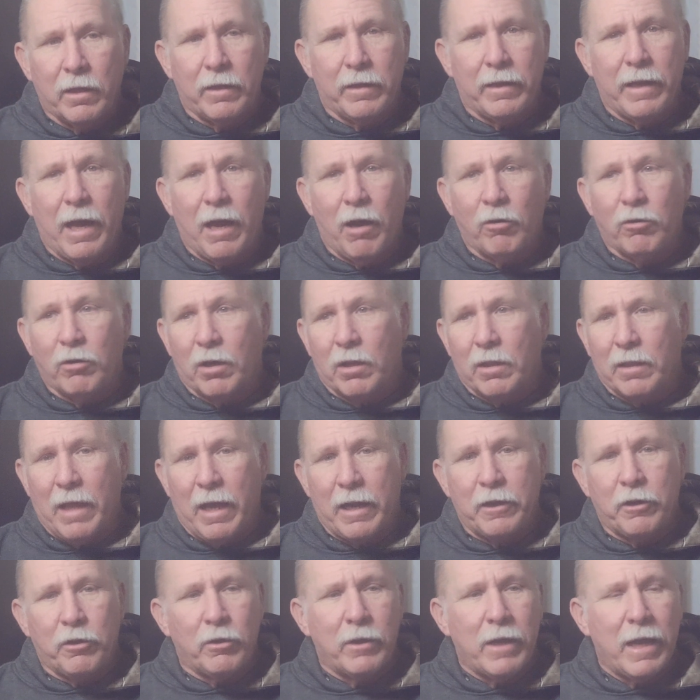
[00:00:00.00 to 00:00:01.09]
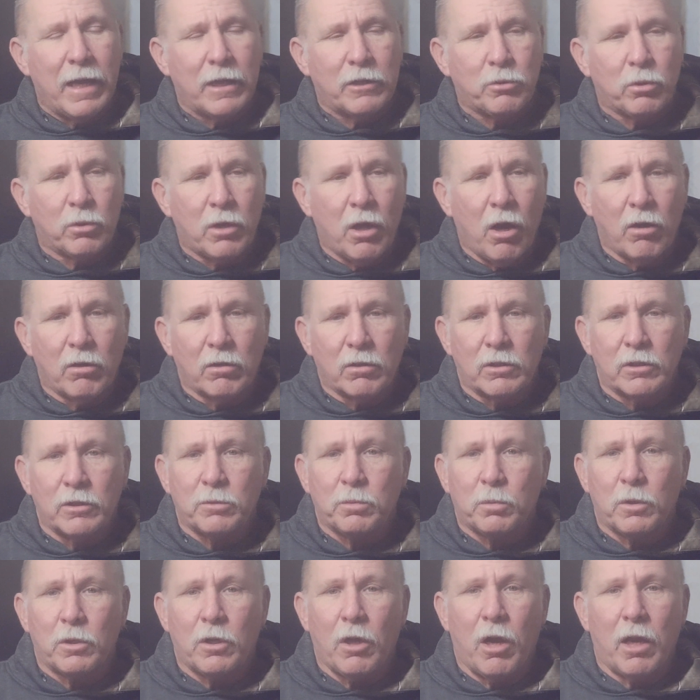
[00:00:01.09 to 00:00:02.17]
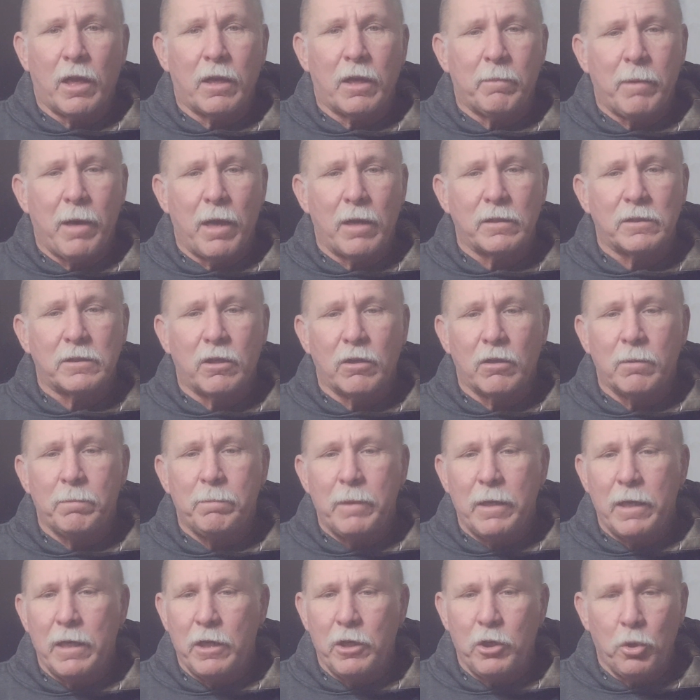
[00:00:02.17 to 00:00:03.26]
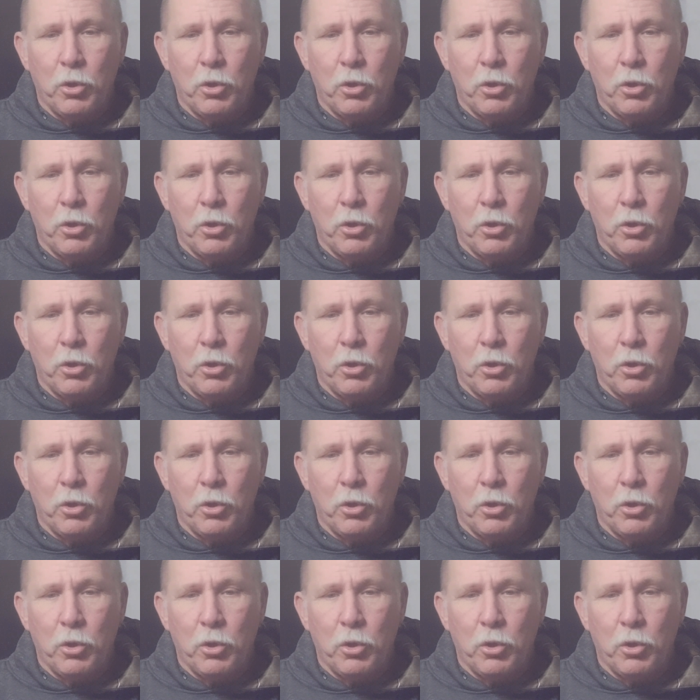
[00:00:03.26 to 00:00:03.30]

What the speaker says: Now, a lot of your natural colors we're talking about is going to be